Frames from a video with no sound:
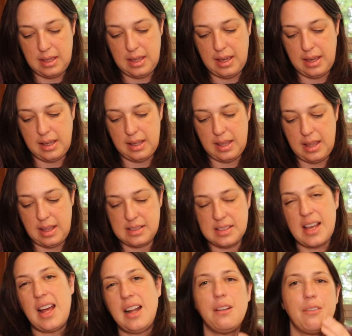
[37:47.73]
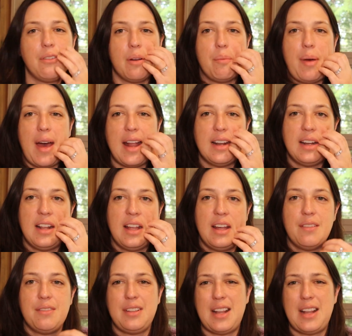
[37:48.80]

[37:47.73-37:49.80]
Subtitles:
It's kind of repetitive.